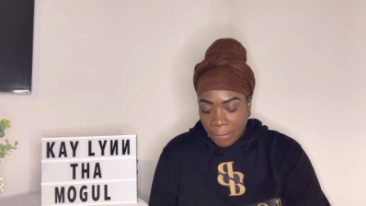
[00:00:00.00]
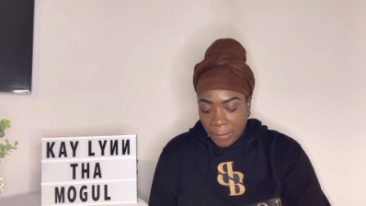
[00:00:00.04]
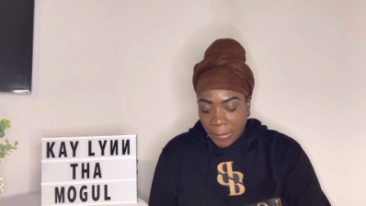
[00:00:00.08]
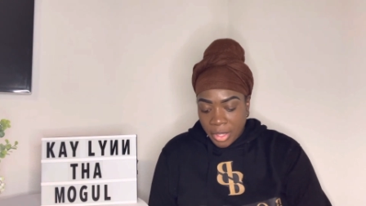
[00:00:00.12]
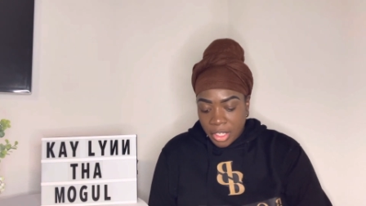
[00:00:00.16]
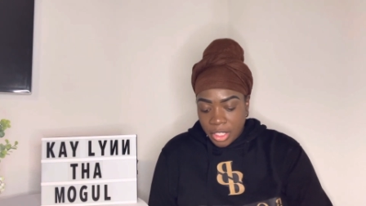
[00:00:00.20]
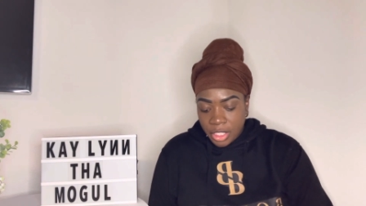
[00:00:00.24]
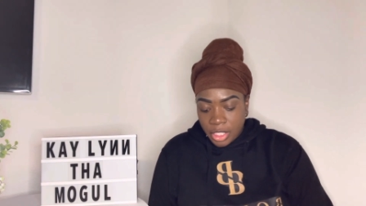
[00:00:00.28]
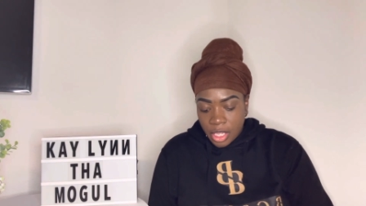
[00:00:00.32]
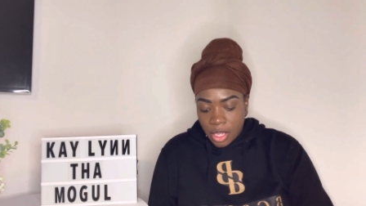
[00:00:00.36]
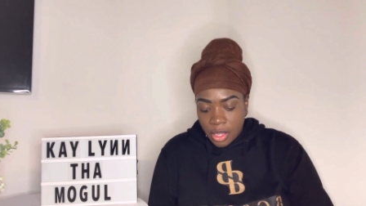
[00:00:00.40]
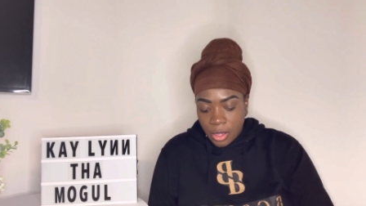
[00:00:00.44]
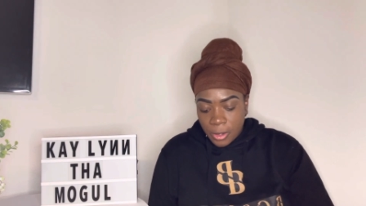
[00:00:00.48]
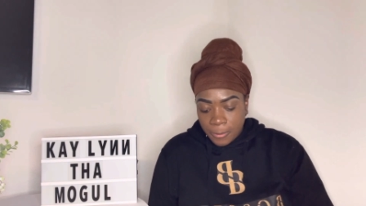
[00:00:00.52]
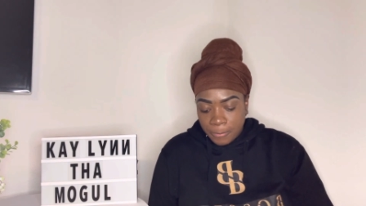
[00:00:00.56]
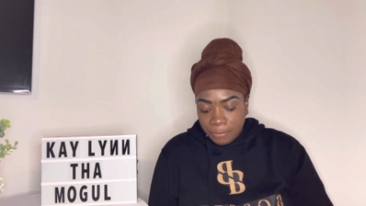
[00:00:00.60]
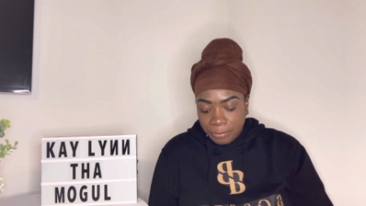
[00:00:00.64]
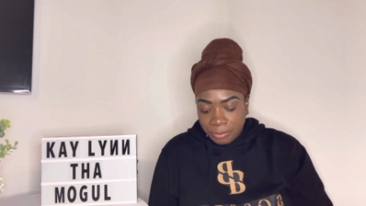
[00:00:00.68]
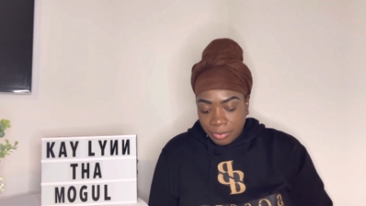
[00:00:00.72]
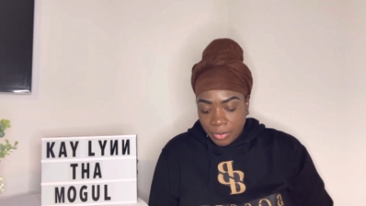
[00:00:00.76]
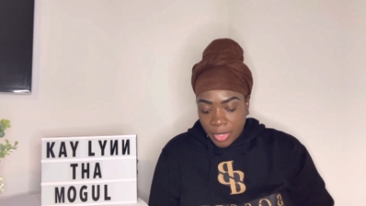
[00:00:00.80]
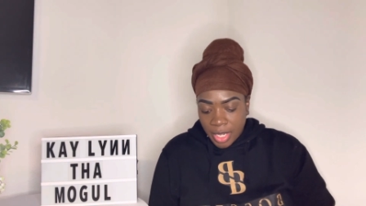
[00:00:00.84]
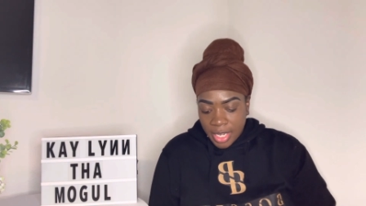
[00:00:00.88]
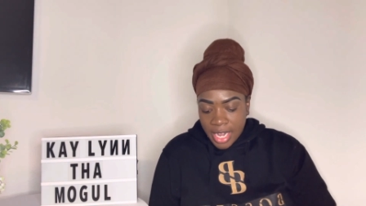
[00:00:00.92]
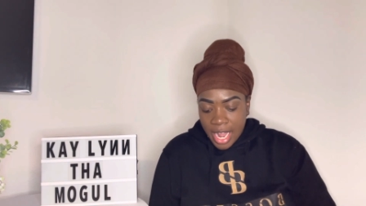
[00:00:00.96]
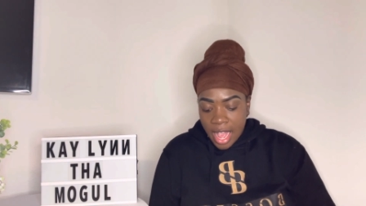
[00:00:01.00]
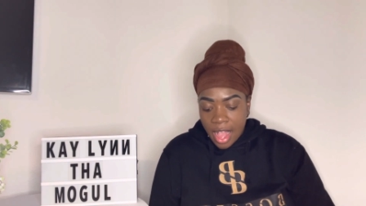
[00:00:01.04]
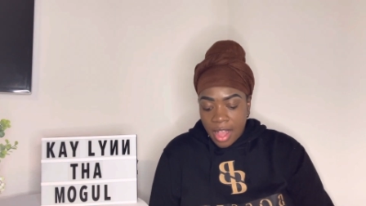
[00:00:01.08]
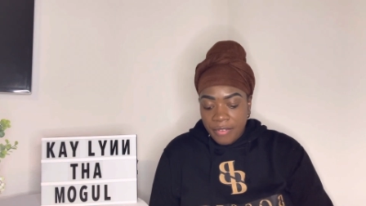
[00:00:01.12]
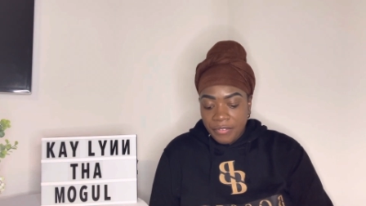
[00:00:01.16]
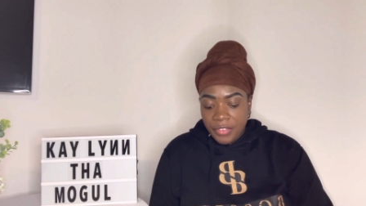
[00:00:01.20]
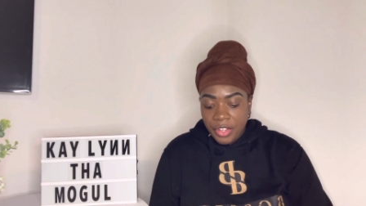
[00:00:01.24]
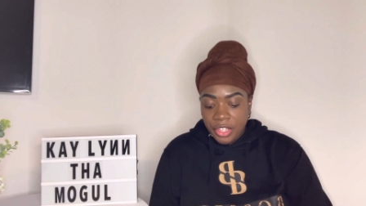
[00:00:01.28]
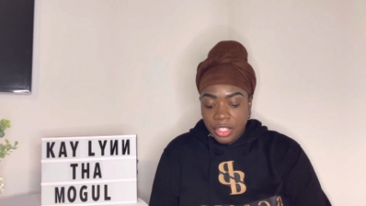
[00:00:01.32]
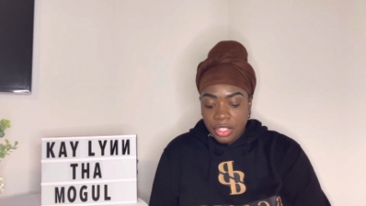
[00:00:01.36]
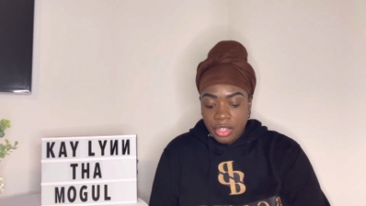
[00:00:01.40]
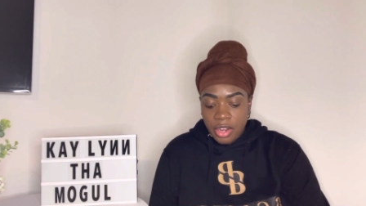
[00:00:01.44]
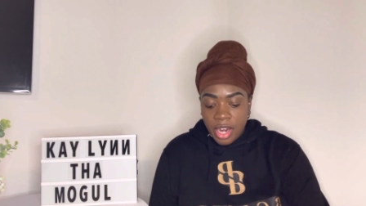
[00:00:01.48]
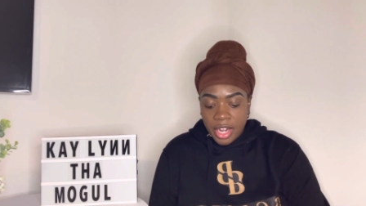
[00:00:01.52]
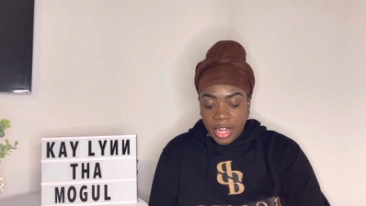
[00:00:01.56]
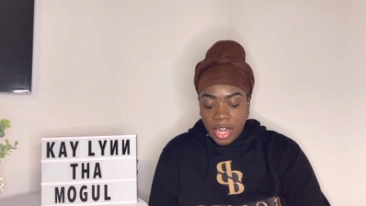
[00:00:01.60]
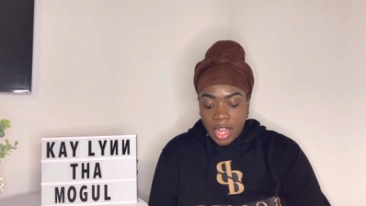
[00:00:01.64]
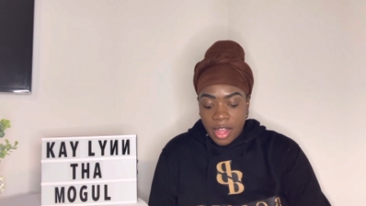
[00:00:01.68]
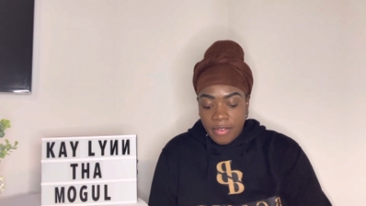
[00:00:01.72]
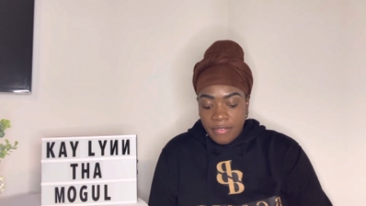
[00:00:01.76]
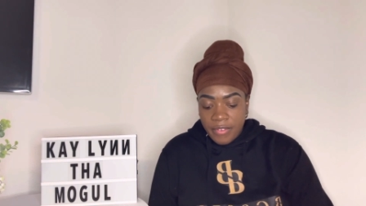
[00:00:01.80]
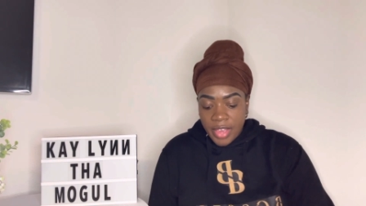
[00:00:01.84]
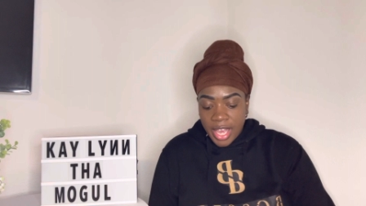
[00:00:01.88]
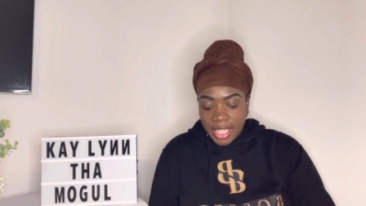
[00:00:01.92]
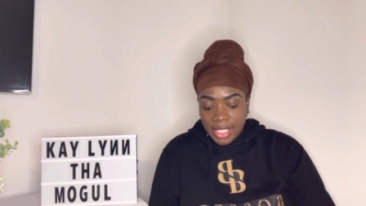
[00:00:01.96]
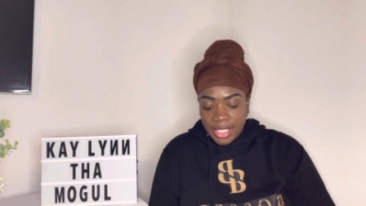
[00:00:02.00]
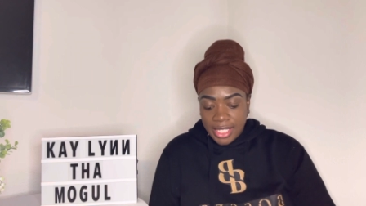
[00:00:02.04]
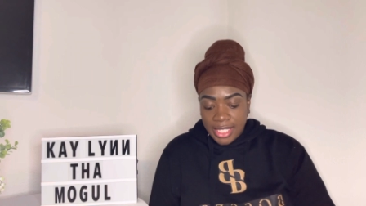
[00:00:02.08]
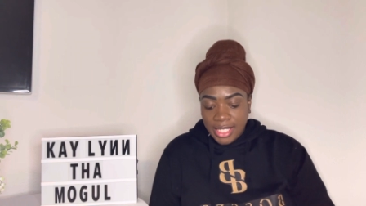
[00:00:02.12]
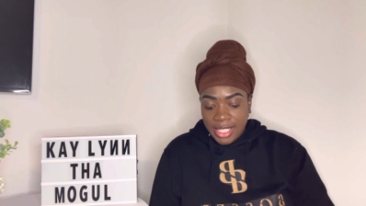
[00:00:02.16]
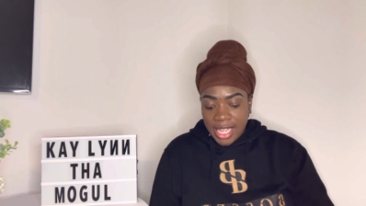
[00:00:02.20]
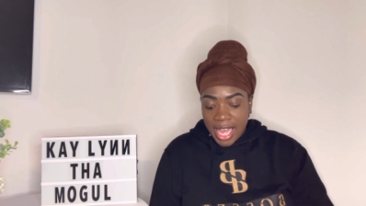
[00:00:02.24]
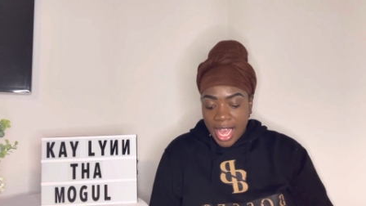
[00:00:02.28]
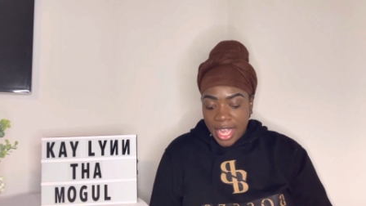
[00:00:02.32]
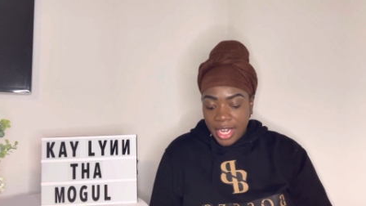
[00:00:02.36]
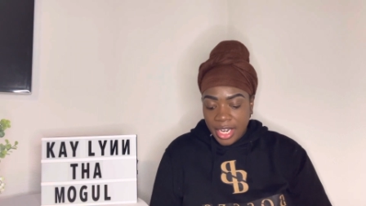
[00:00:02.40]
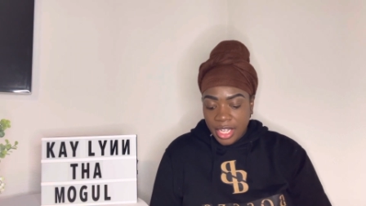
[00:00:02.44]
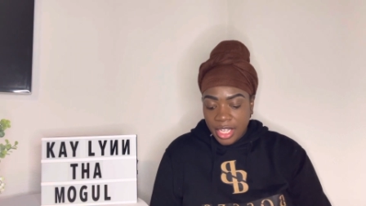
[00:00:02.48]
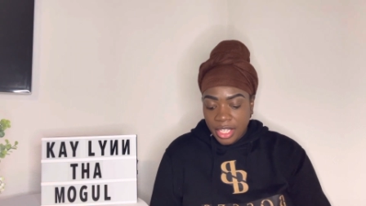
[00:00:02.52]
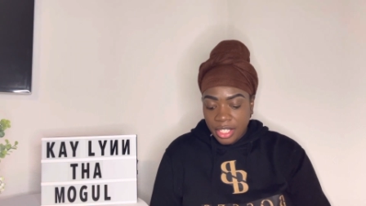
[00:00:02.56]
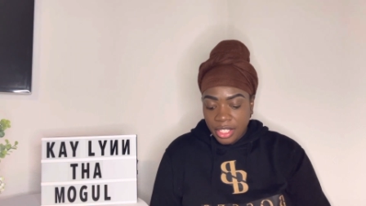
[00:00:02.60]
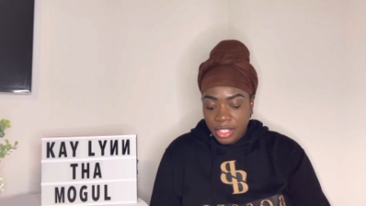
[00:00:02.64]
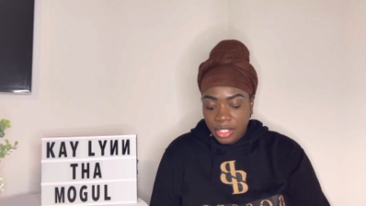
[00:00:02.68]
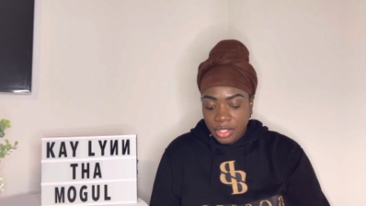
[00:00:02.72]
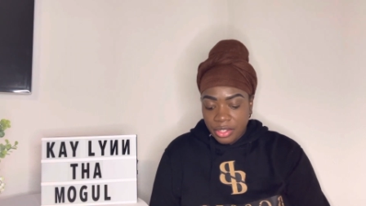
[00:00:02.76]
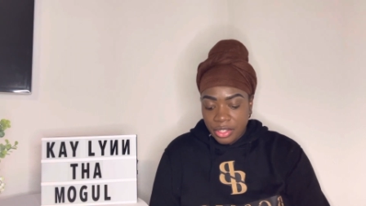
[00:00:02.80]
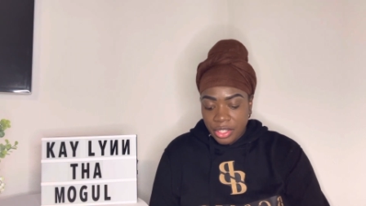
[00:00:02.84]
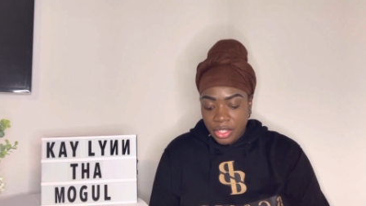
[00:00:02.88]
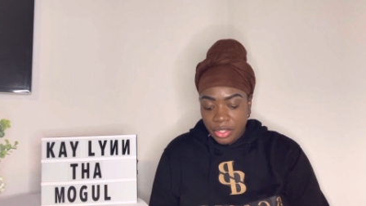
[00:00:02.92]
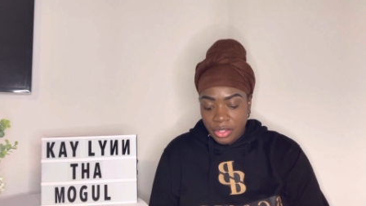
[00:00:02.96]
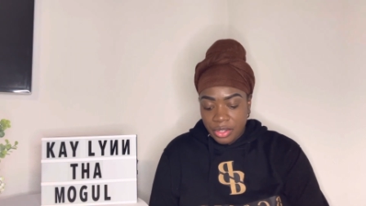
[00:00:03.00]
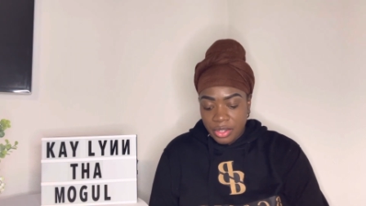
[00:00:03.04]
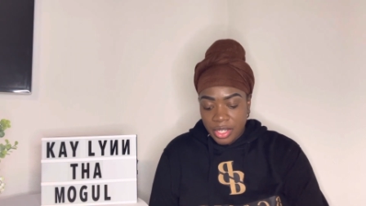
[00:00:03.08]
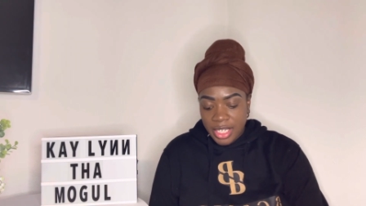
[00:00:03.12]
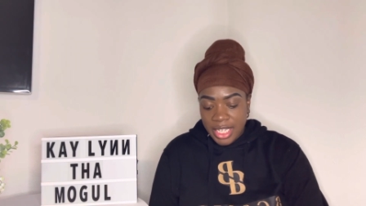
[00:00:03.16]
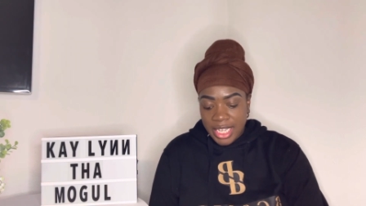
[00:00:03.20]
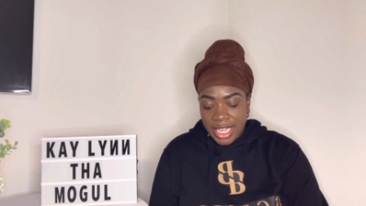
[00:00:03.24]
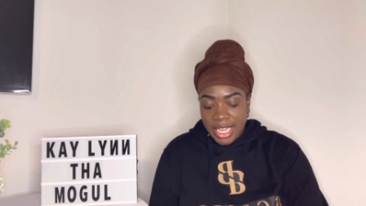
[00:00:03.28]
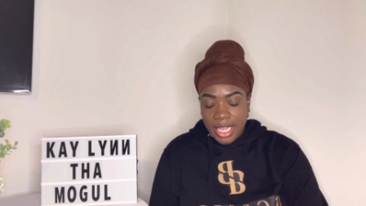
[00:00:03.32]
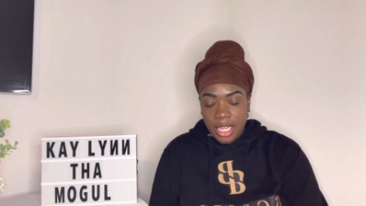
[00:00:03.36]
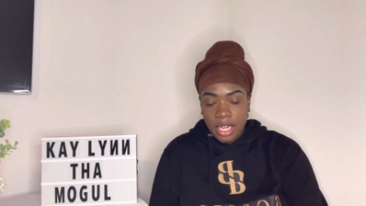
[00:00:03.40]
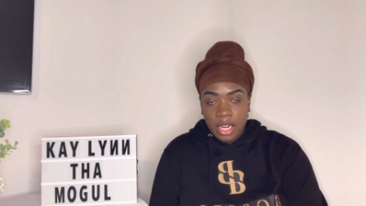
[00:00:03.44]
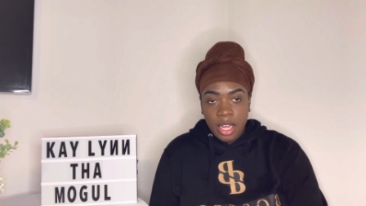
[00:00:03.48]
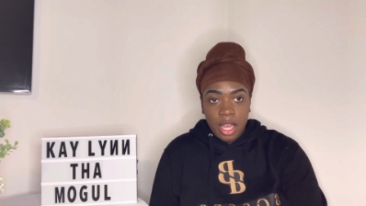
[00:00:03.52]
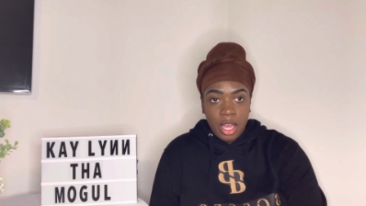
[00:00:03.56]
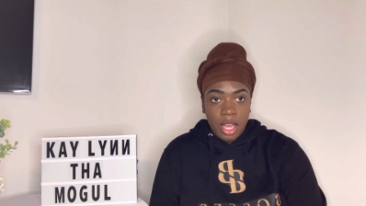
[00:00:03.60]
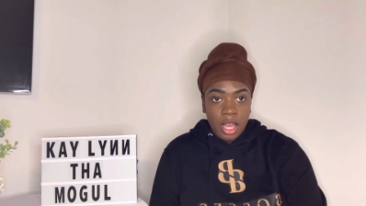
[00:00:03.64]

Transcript: So now if you're starting off as a side hustle, you'll need,